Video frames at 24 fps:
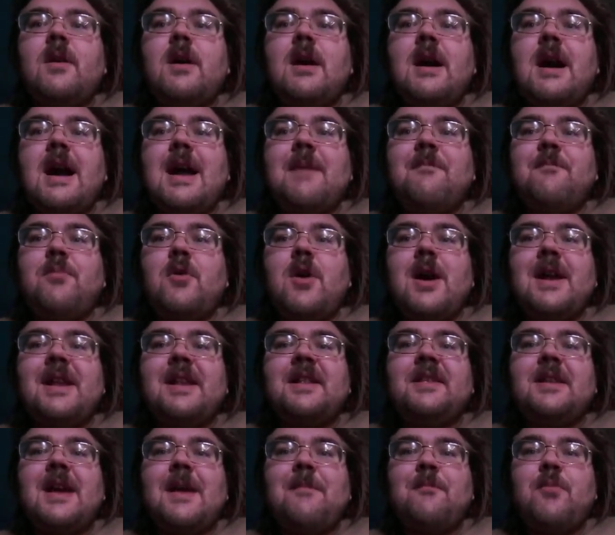I put
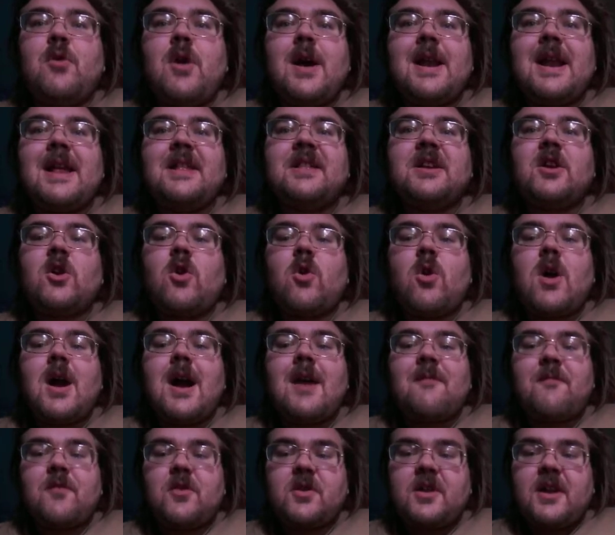in the
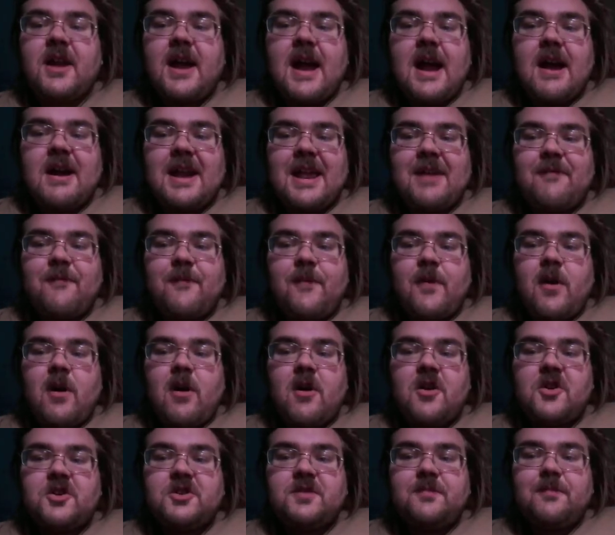Crawford County
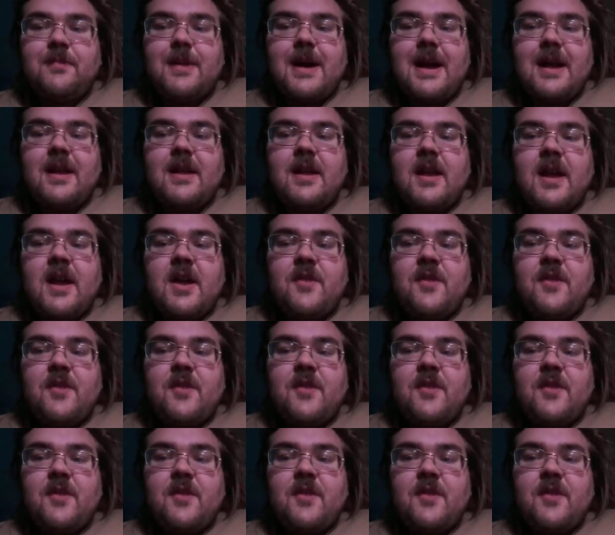first, but